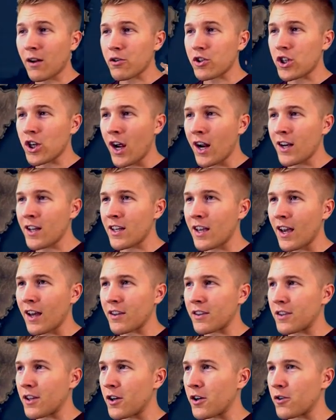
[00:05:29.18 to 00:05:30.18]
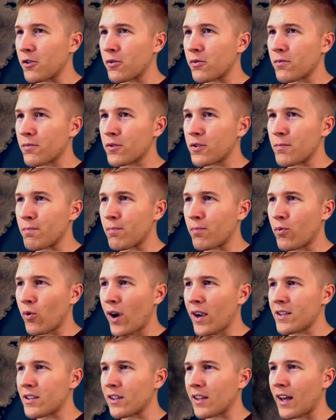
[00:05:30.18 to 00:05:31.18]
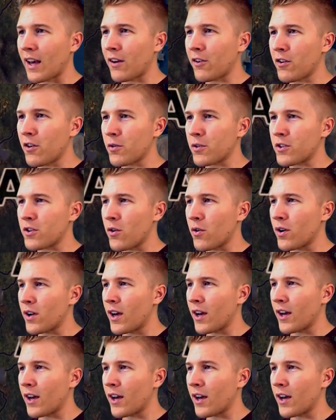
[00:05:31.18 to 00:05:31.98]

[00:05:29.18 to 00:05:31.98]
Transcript: out China yet, though. Surprisingly, I don't know what's going